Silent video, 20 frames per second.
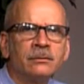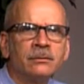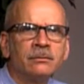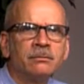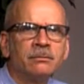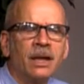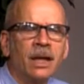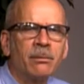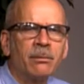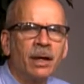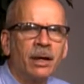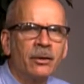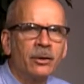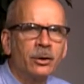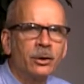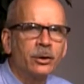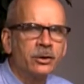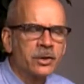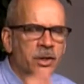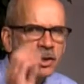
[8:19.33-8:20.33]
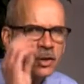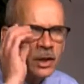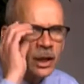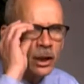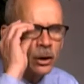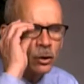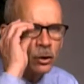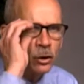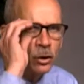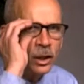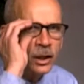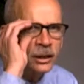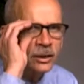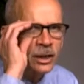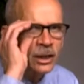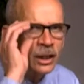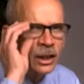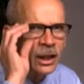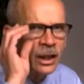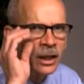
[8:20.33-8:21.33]
My mother used to say, early
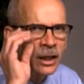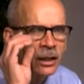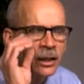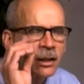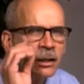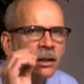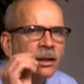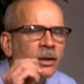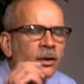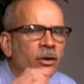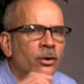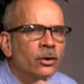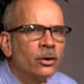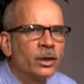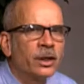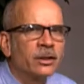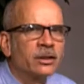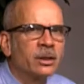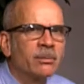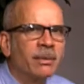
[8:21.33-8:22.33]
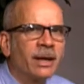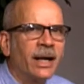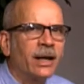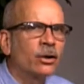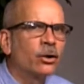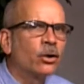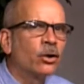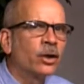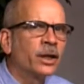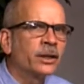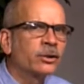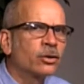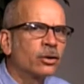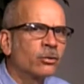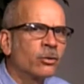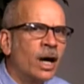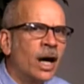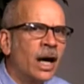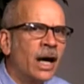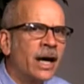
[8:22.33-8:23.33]
to bed, early to
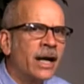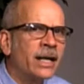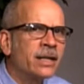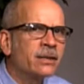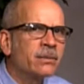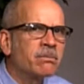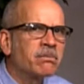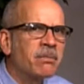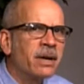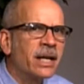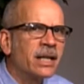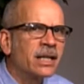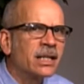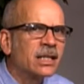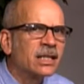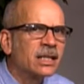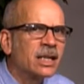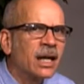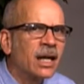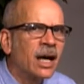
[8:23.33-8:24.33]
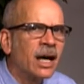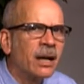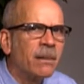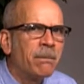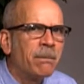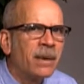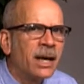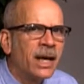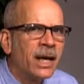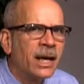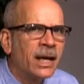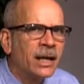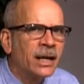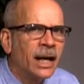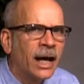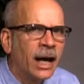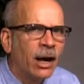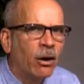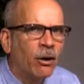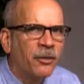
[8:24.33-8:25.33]
rise makes a man
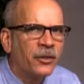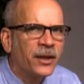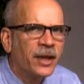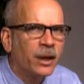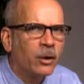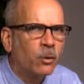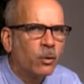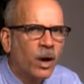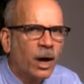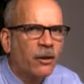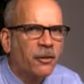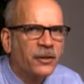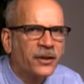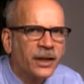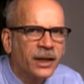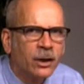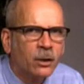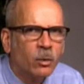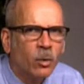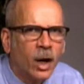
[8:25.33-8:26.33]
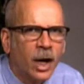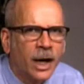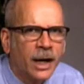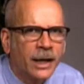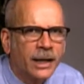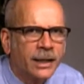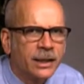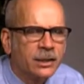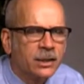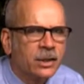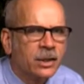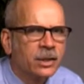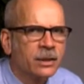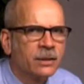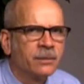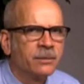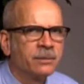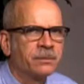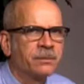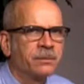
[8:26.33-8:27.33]
healthy, wealthy, and wise.
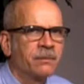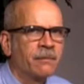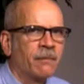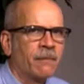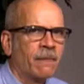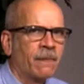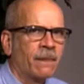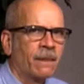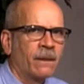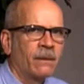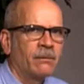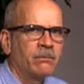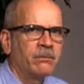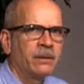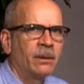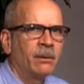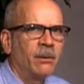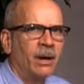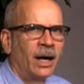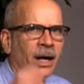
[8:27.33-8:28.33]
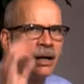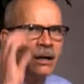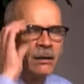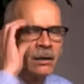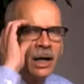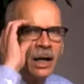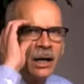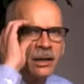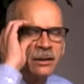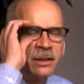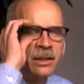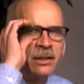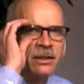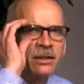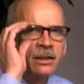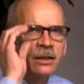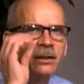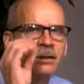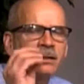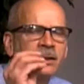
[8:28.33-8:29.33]
Mi mamá antes
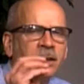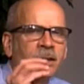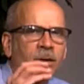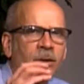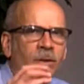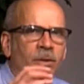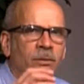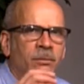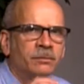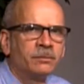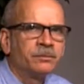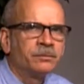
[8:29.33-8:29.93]
dijo,